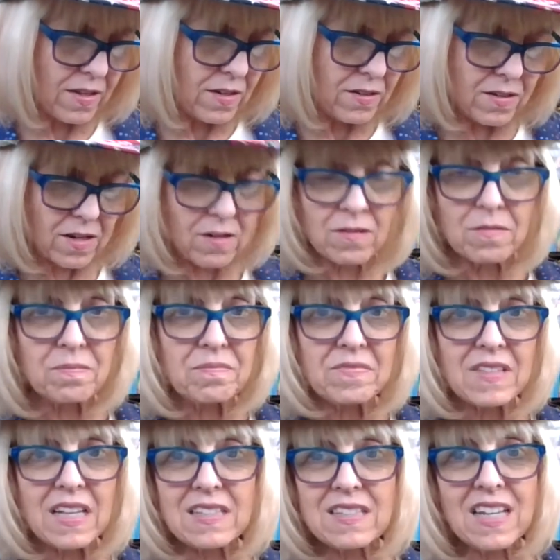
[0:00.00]
No,
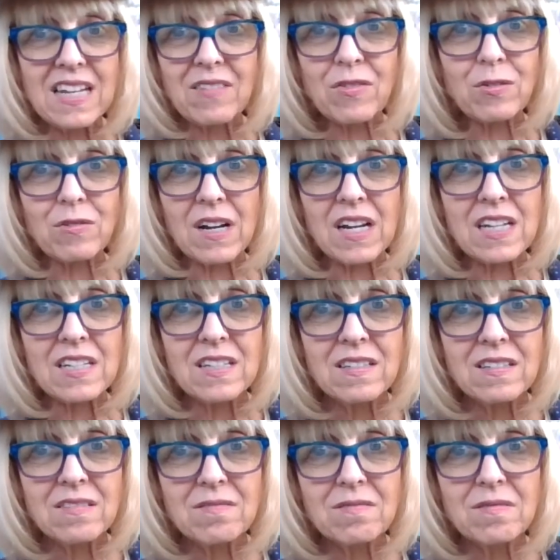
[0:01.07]
that's not even right.
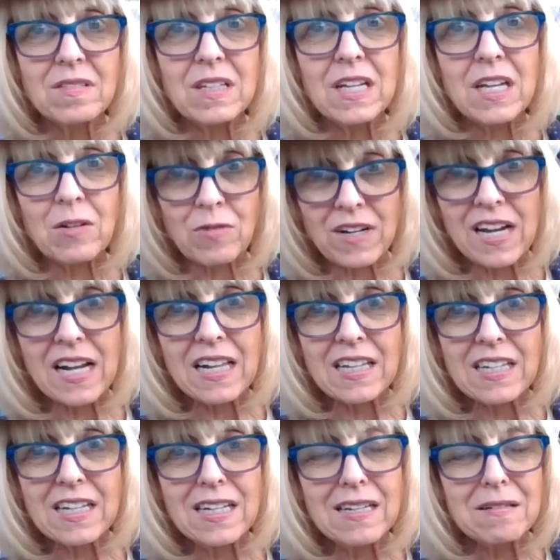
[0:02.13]
In
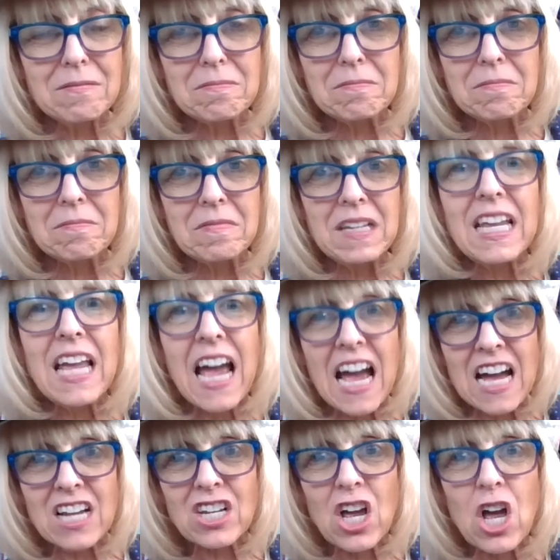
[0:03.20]
reality, he
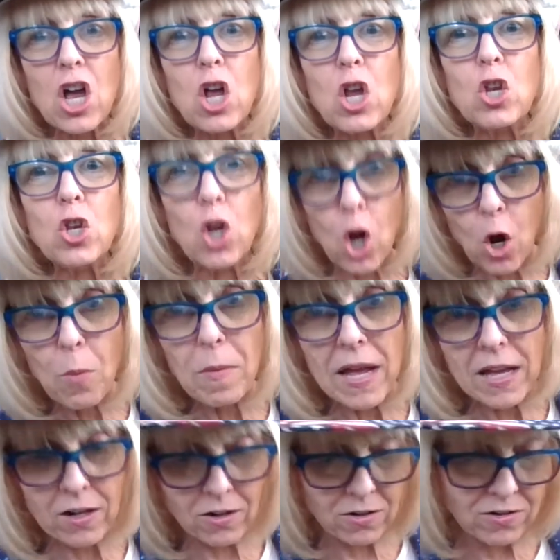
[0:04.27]
had no
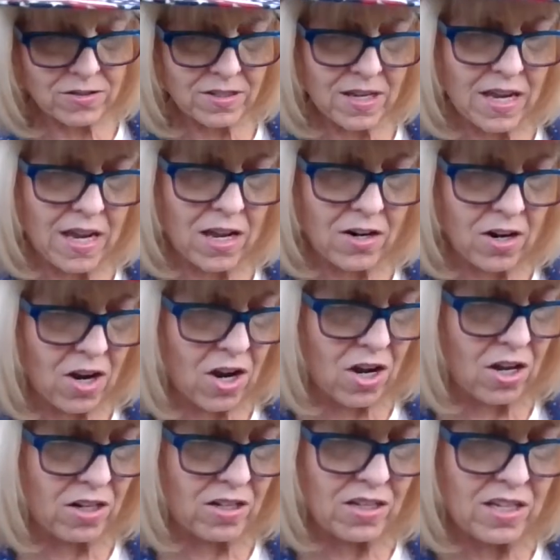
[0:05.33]
manners at
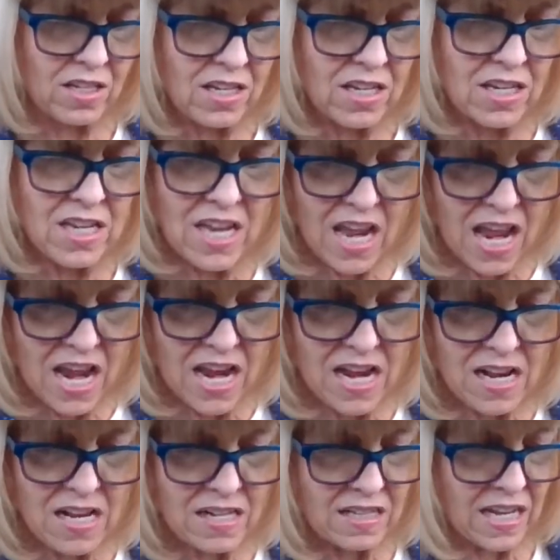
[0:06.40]
all. He
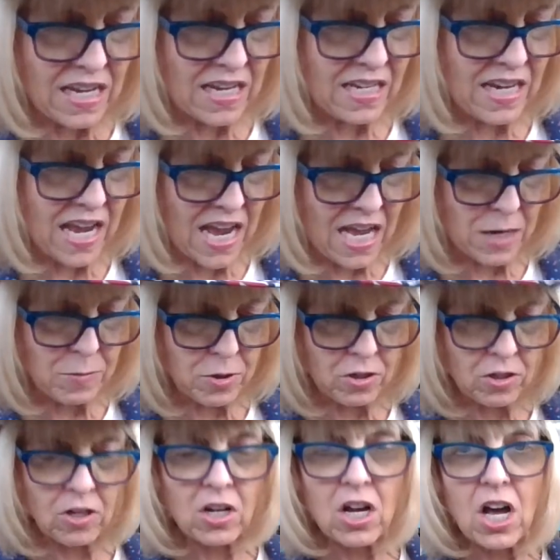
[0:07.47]
ate like an
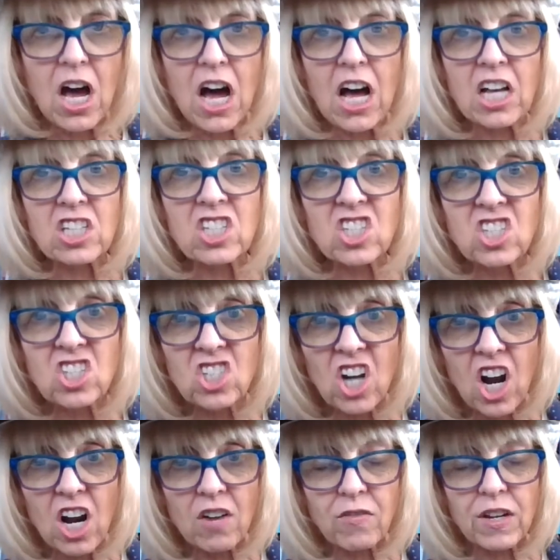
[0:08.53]
animal, a
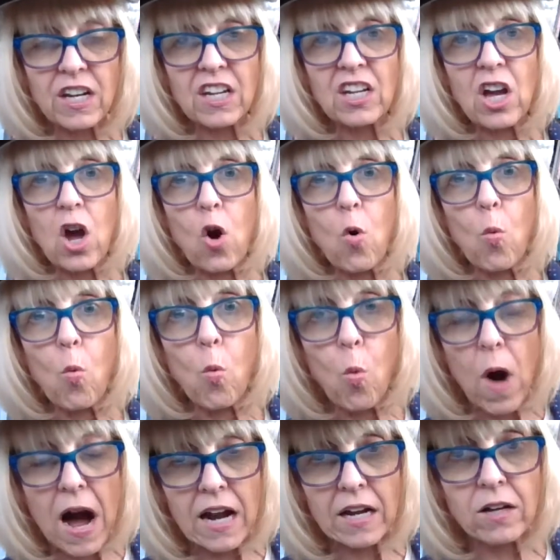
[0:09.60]
starving,
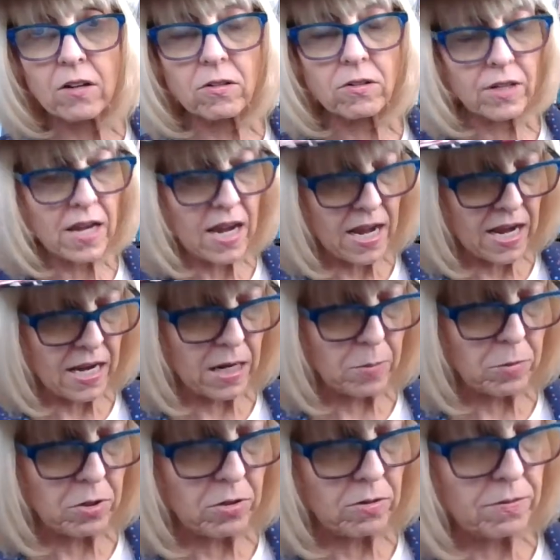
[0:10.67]
wild
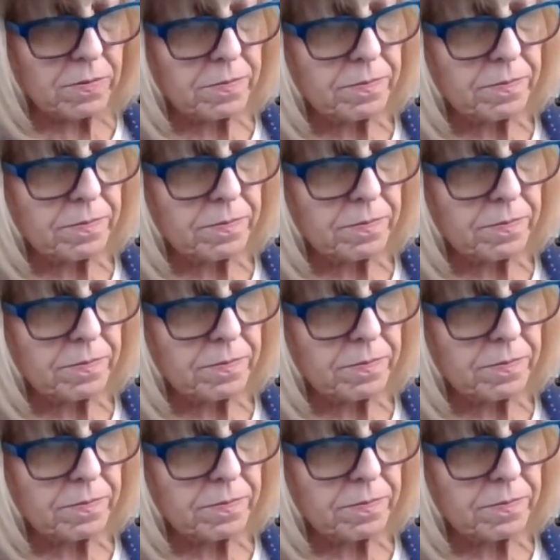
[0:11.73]
animal.